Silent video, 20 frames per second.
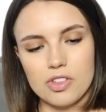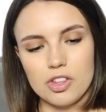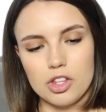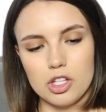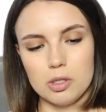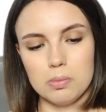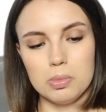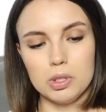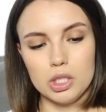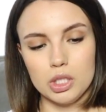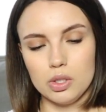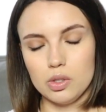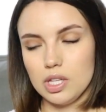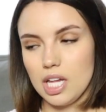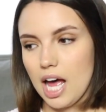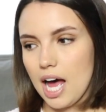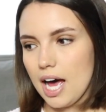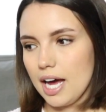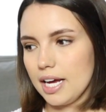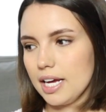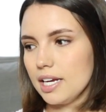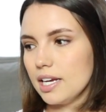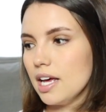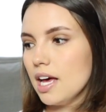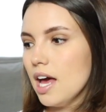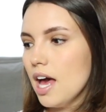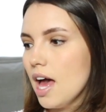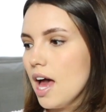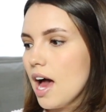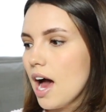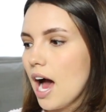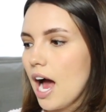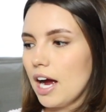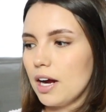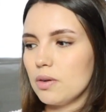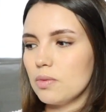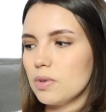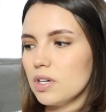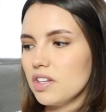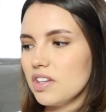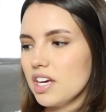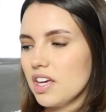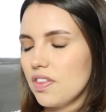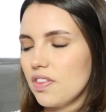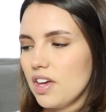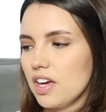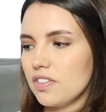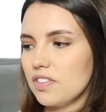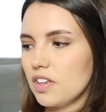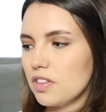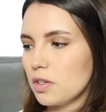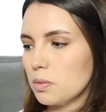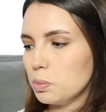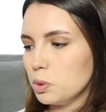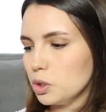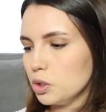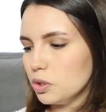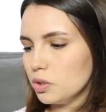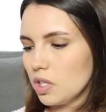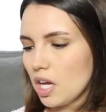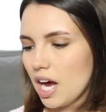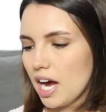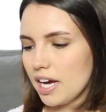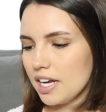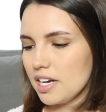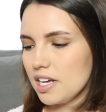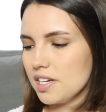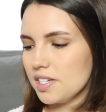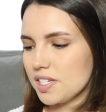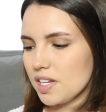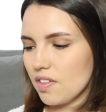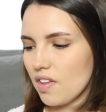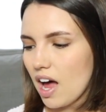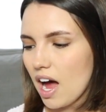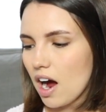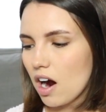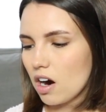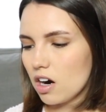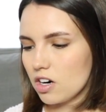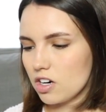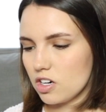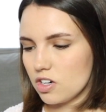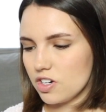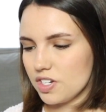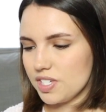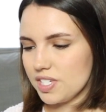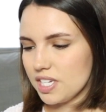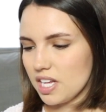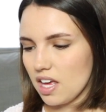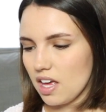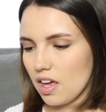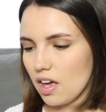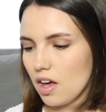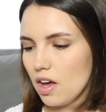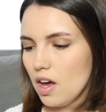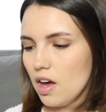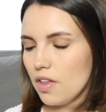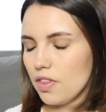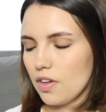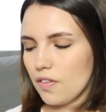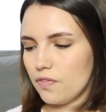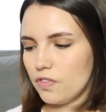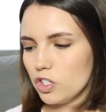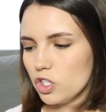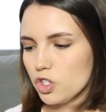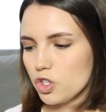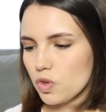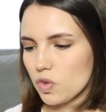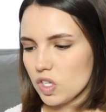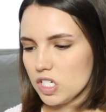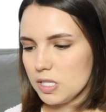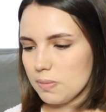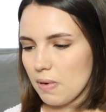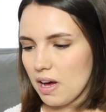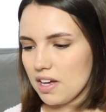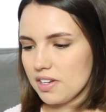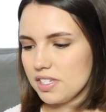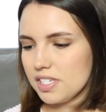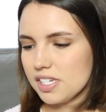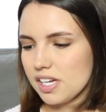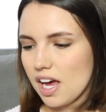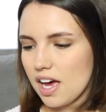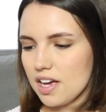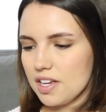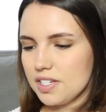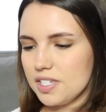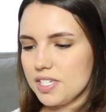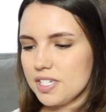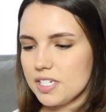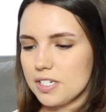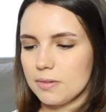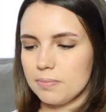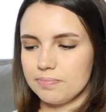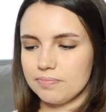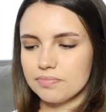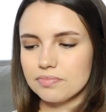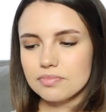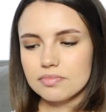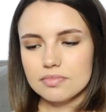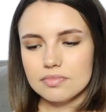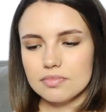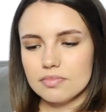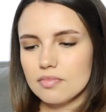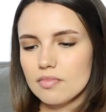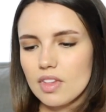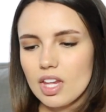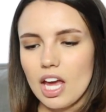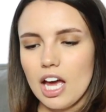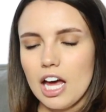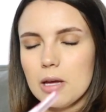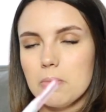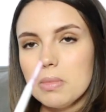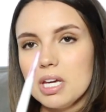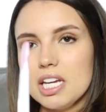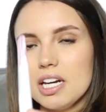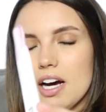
line. I really think that the blue line is a lot harder to see. The first response test, on